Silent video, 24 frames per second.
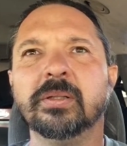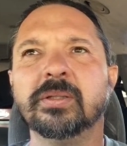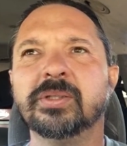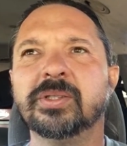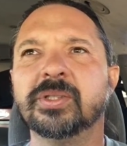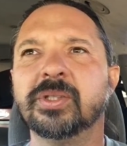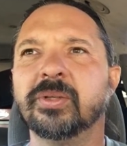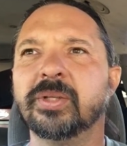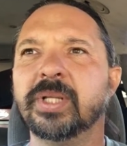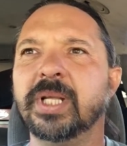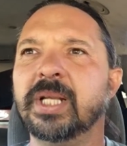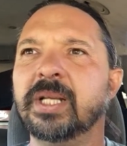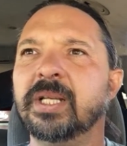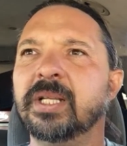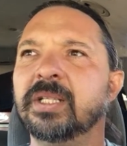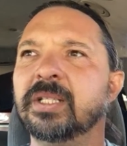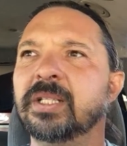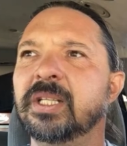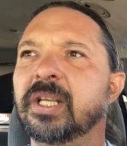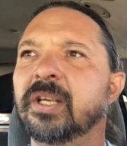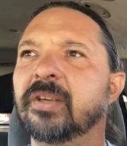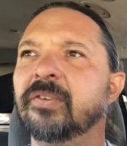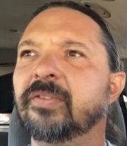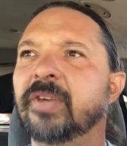so that in
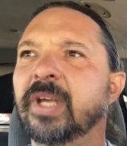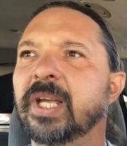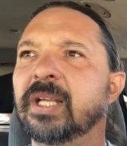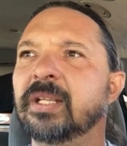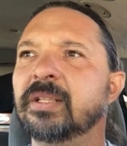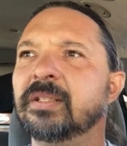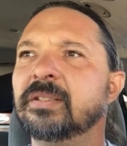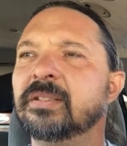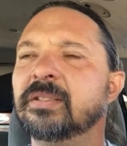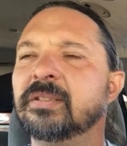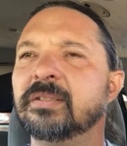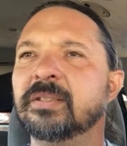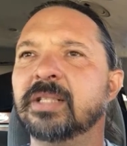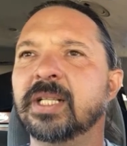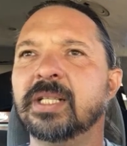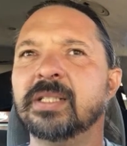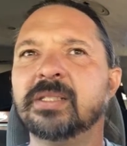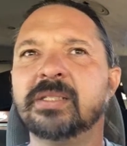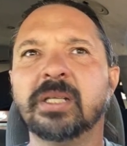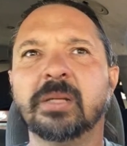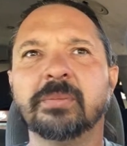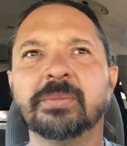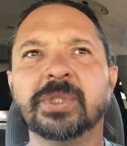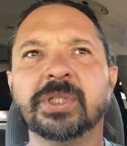the event
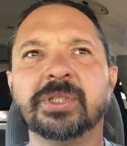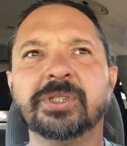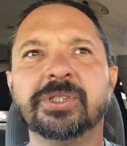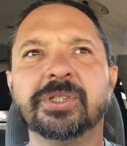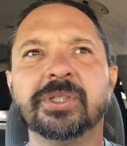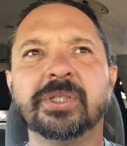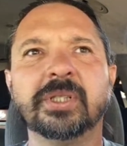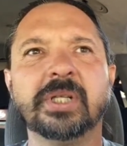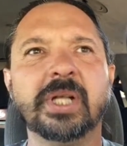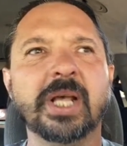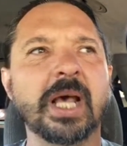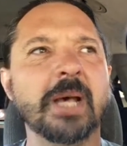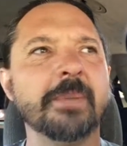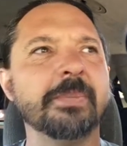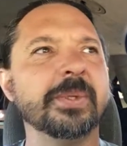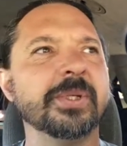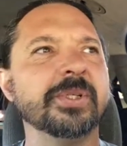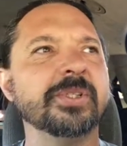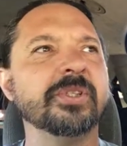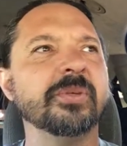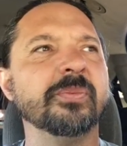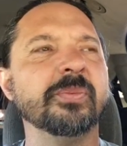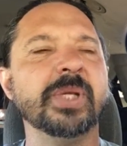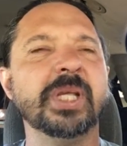that something should
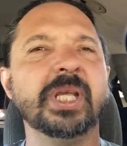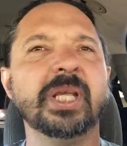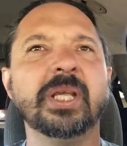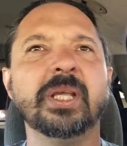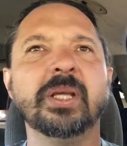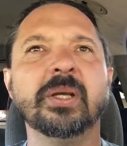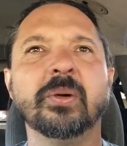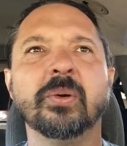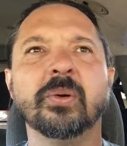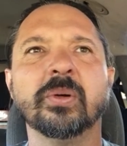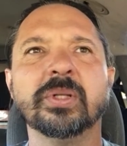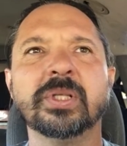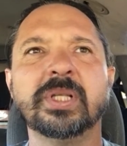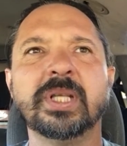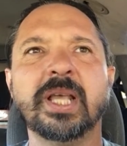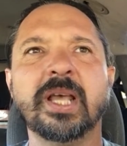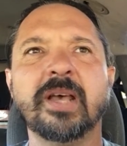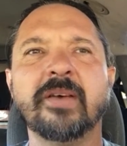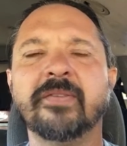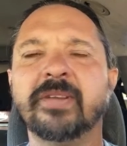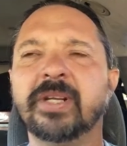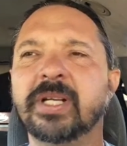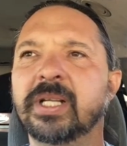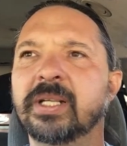happen to me or the
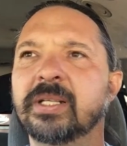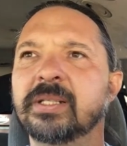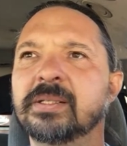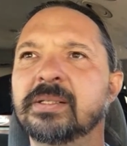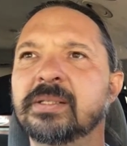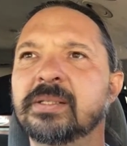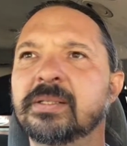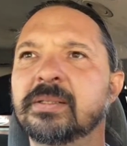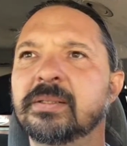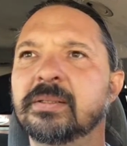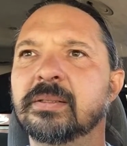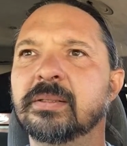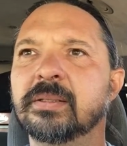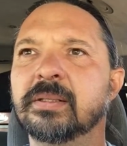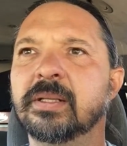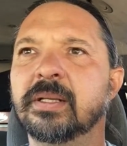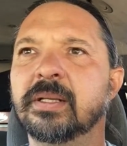evidence,